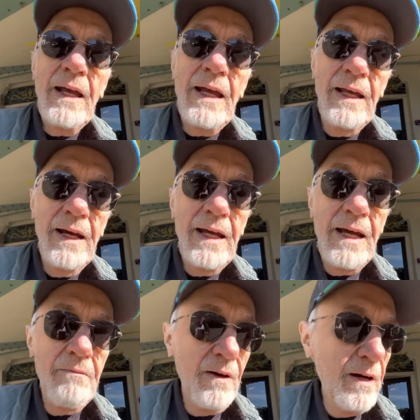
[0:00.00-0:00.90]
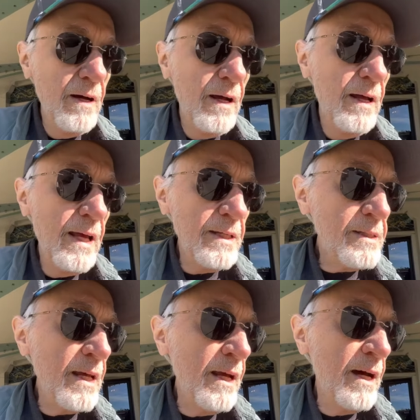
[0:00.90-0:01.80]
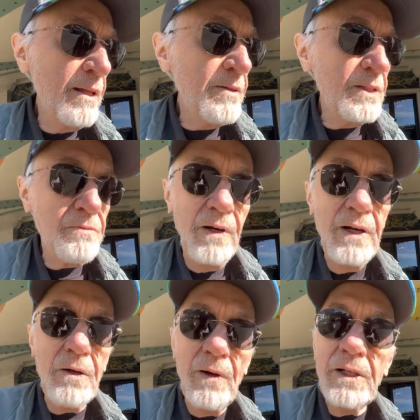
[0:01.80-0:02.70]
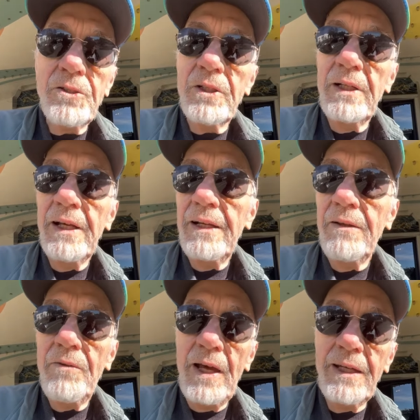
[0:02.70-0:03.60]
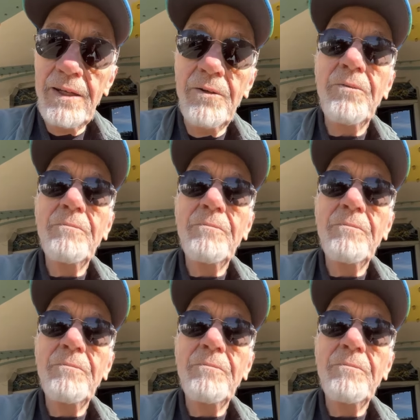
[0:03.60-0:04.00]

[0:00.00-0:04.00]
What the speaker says: And I have an essay on this very question. And thank you.